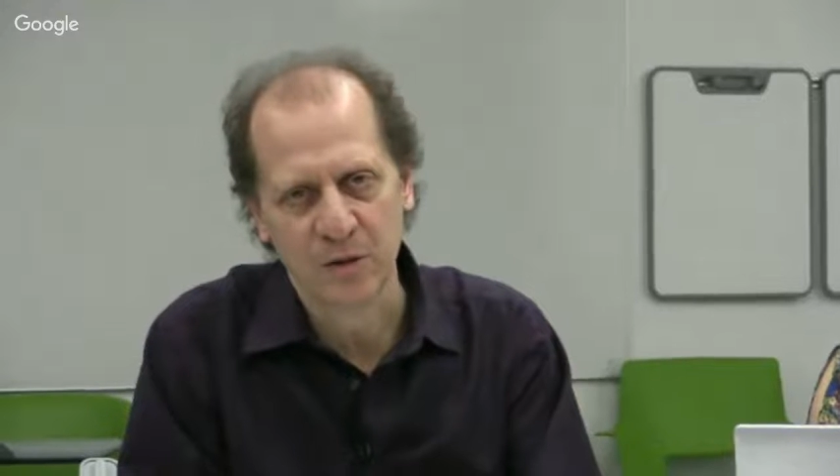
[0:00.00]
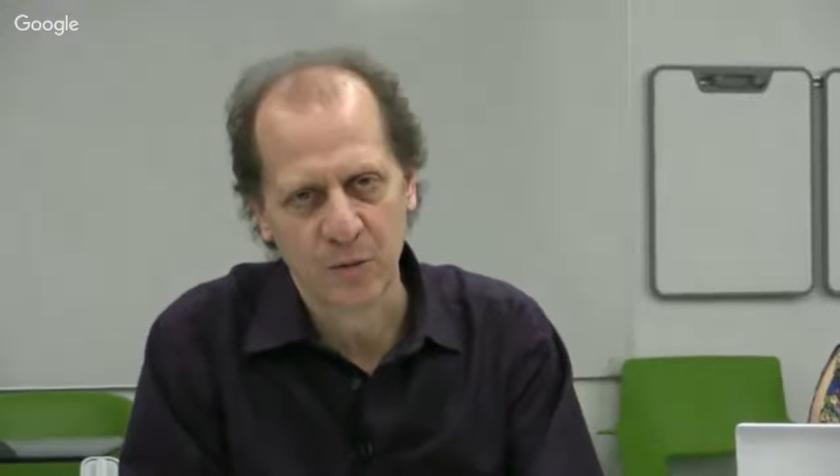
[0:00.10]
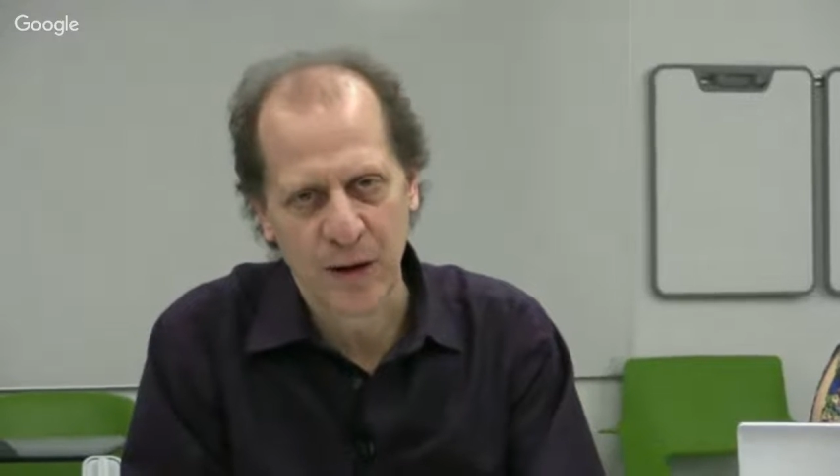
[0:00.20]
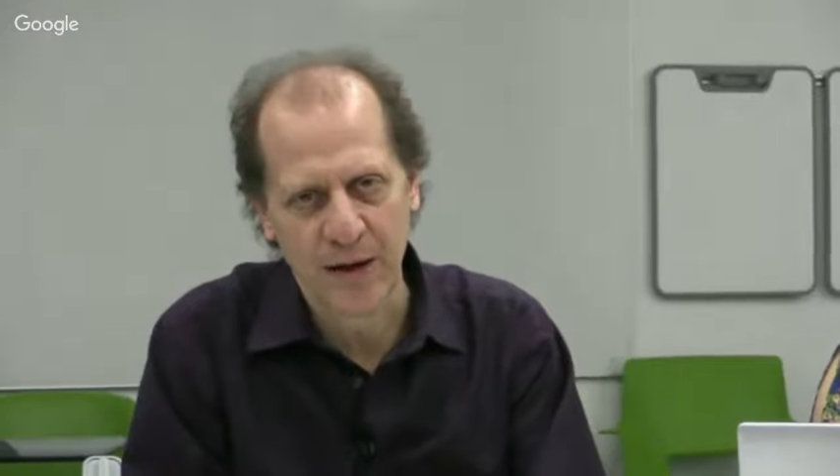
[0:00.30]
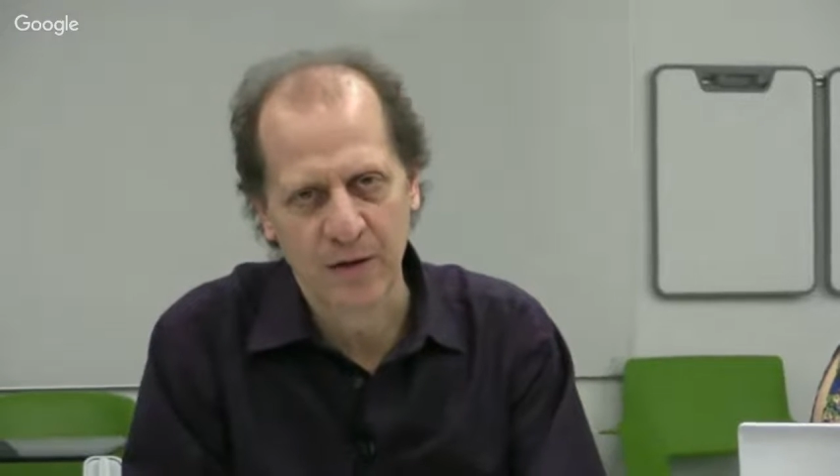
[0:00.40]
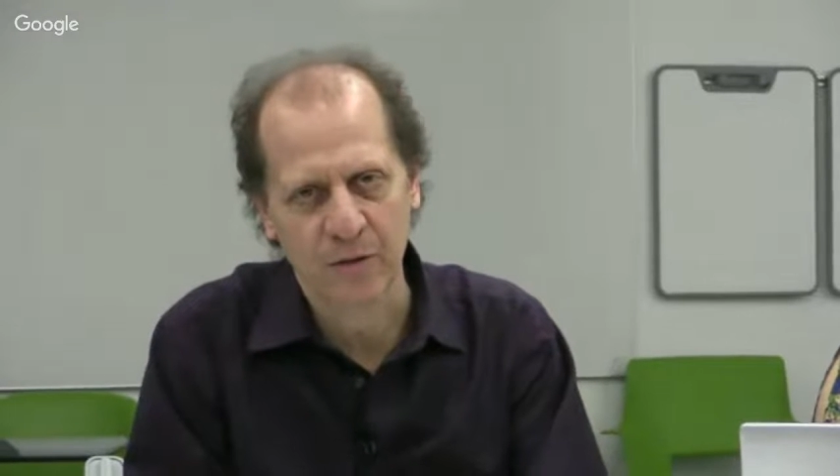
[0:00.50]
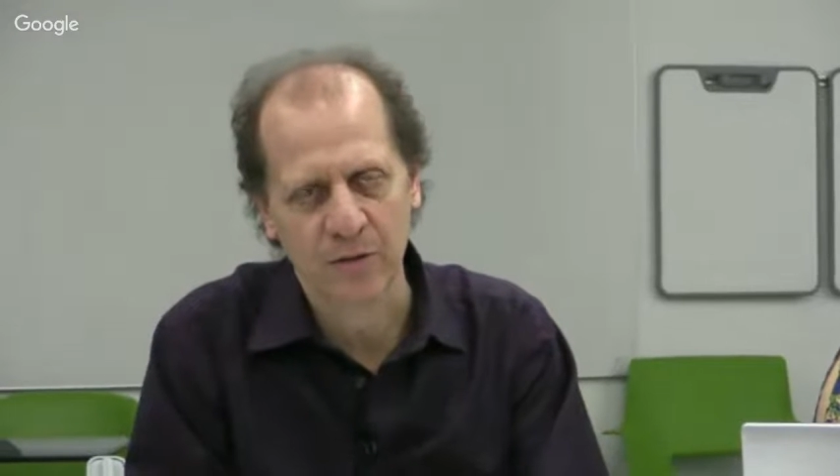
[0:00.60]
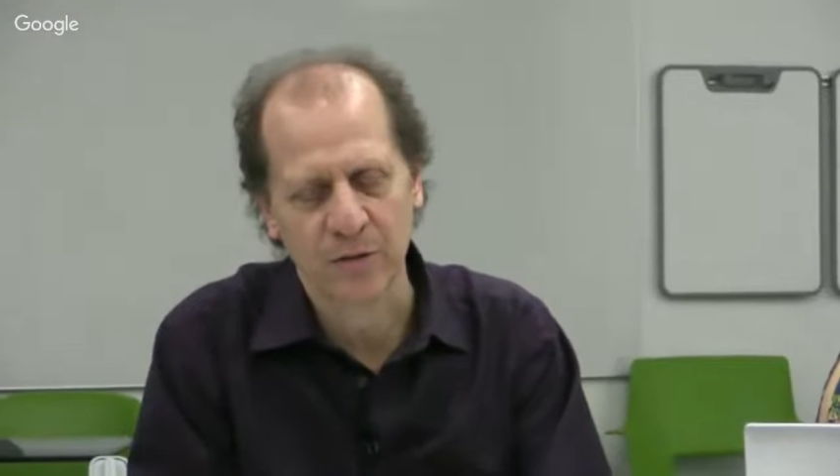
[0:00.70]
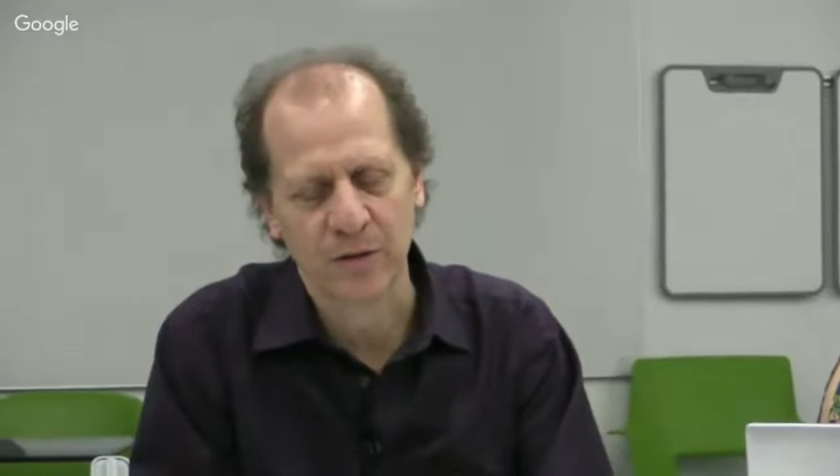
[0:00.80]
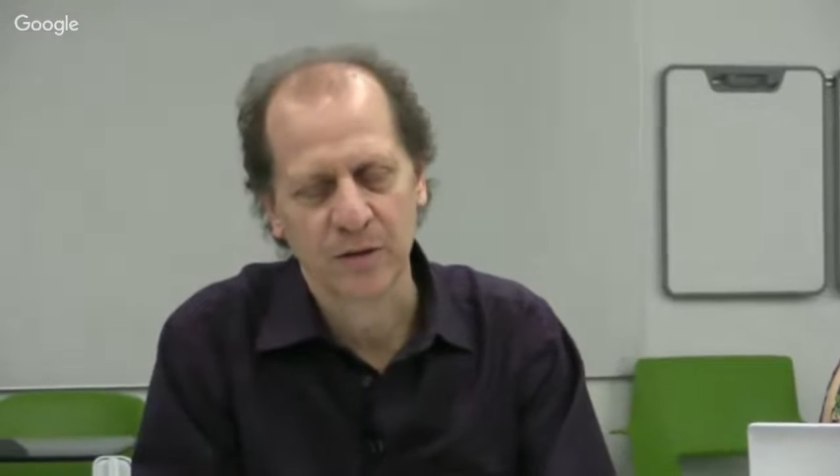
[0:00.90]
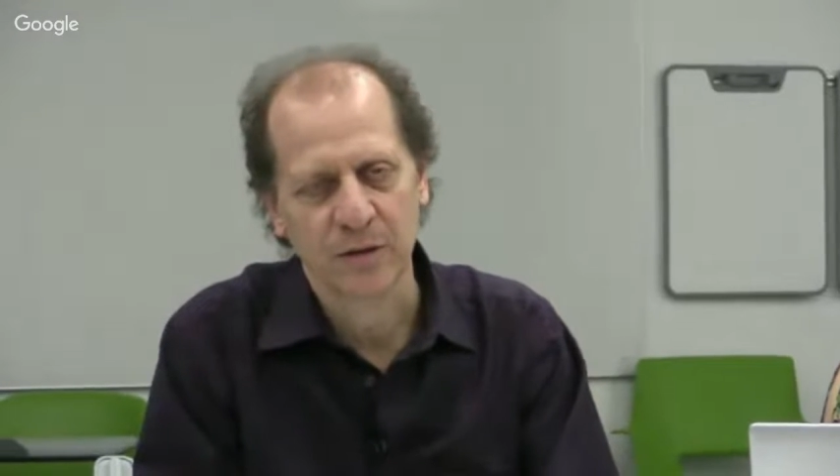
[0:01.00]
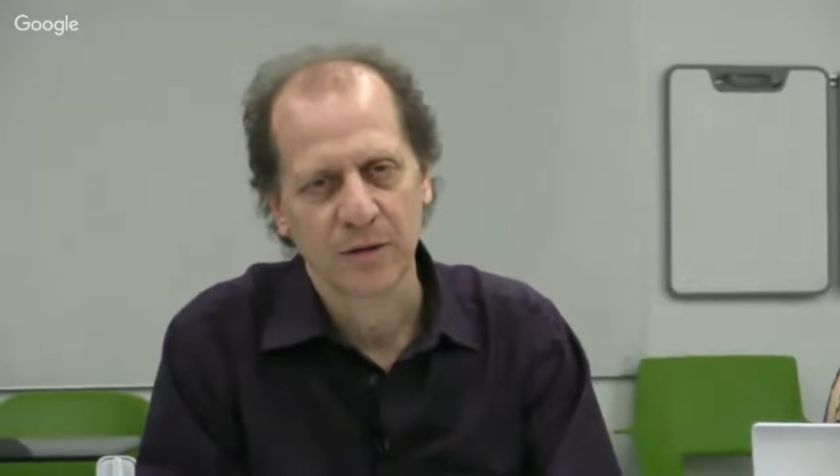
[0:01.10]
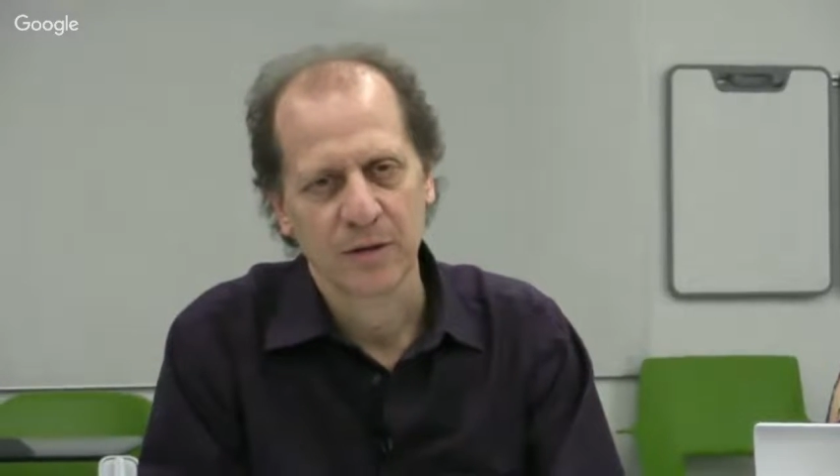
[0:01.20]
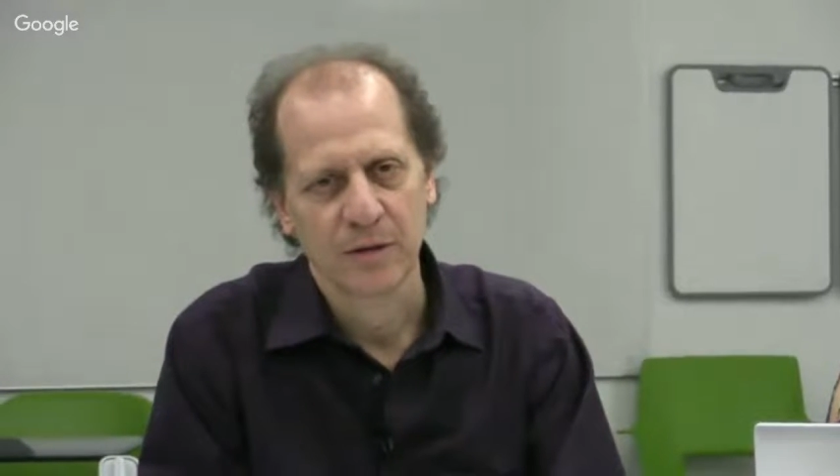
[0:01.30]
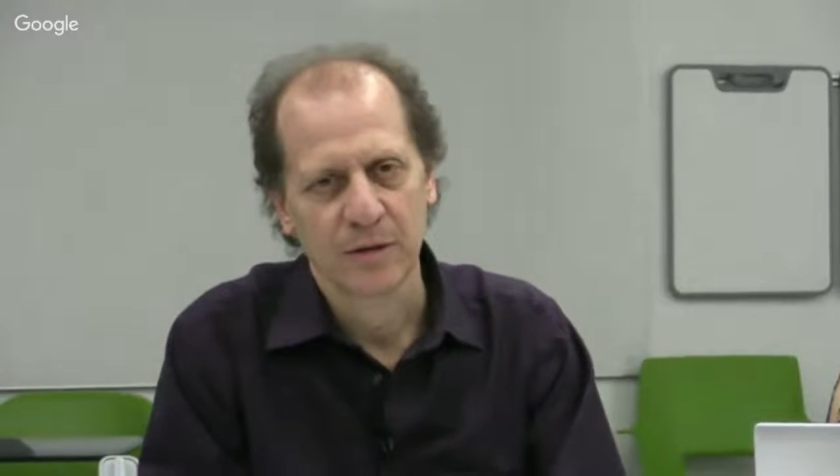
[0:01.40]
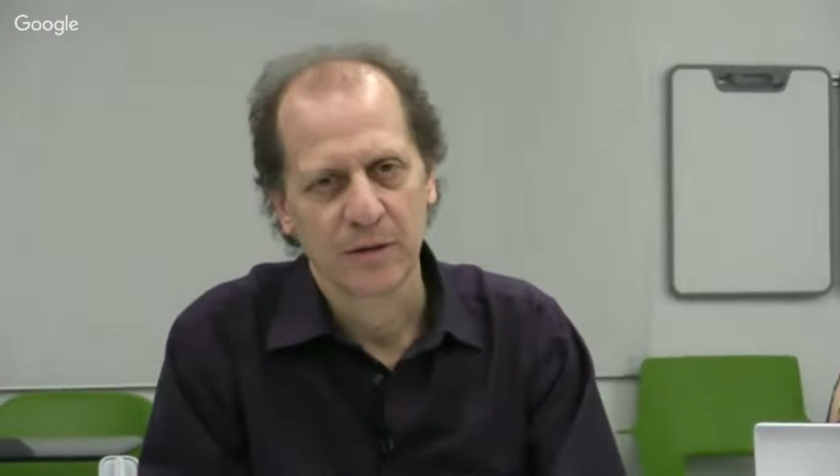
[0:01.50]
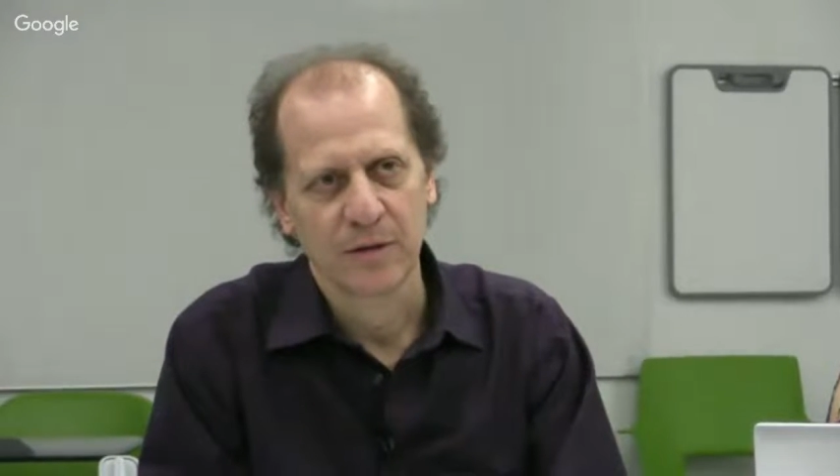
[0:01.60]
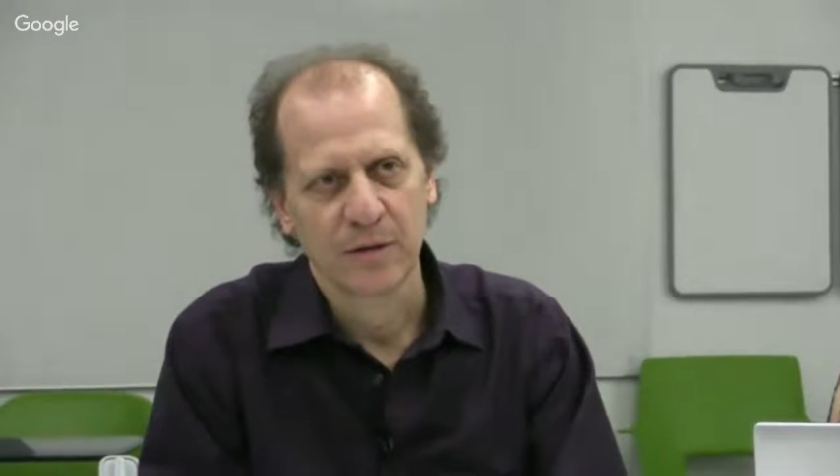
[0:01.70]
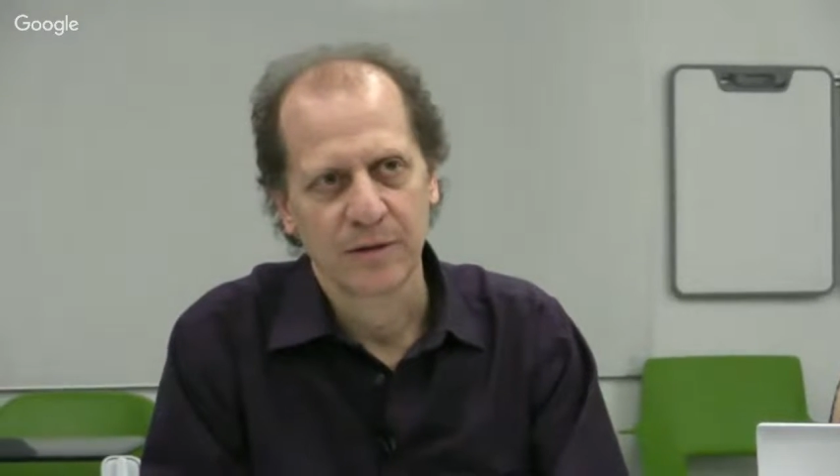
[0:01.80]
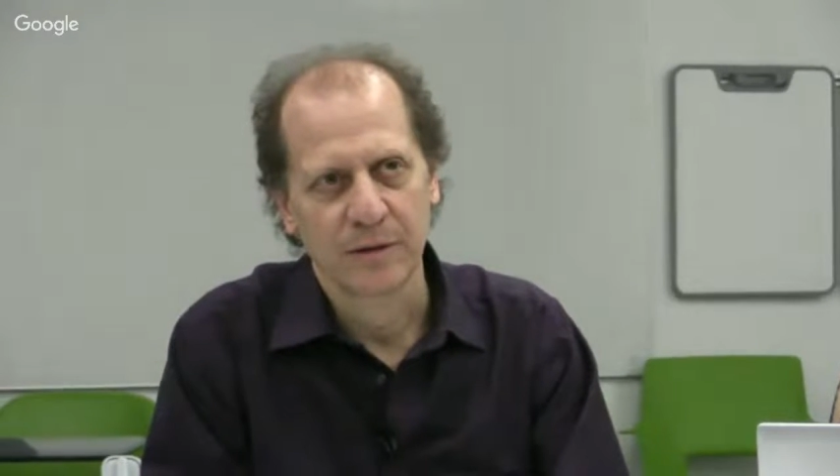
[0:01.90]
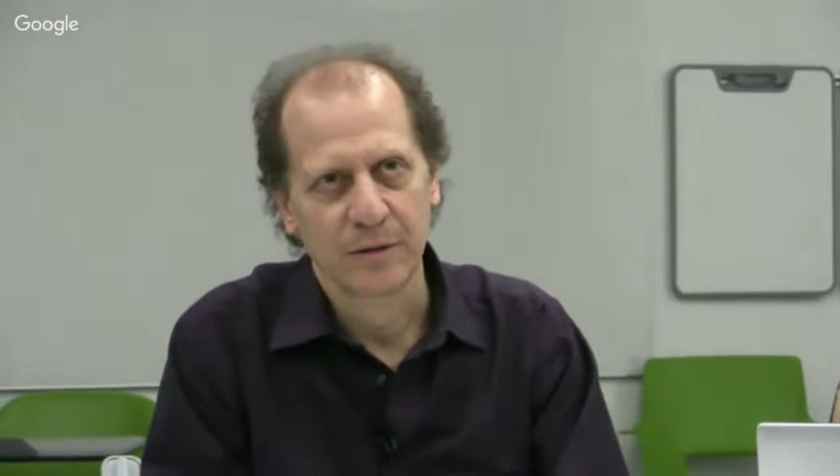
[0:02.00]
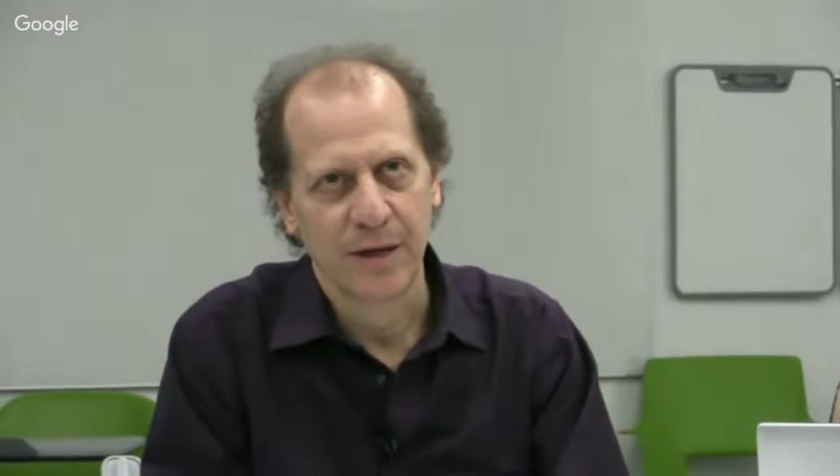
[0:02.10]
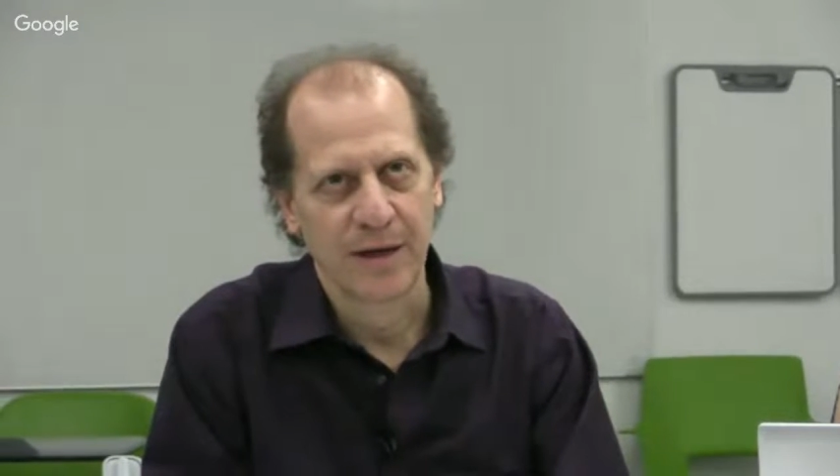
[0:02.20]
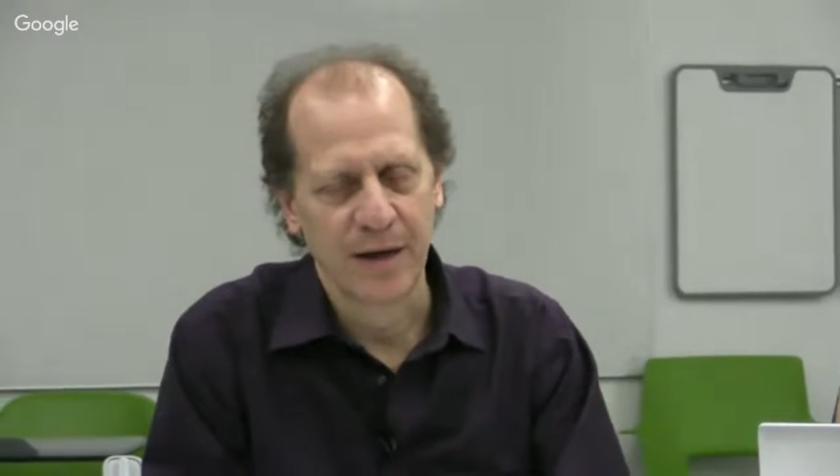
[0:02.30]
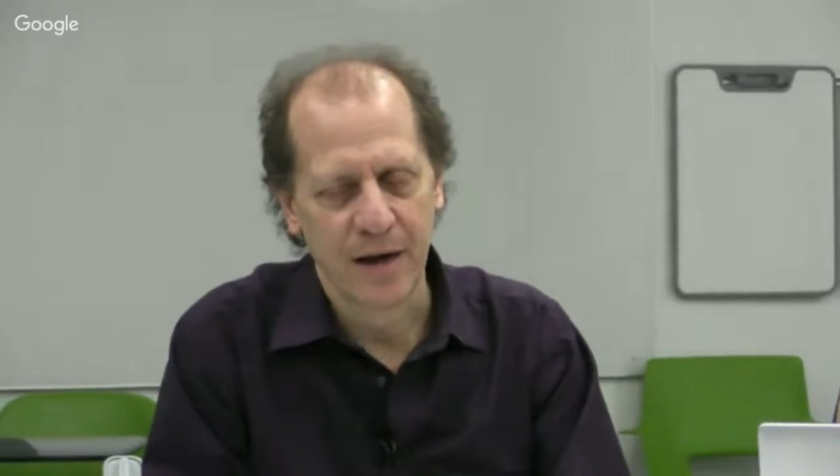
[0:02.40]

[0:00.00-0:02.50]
around 8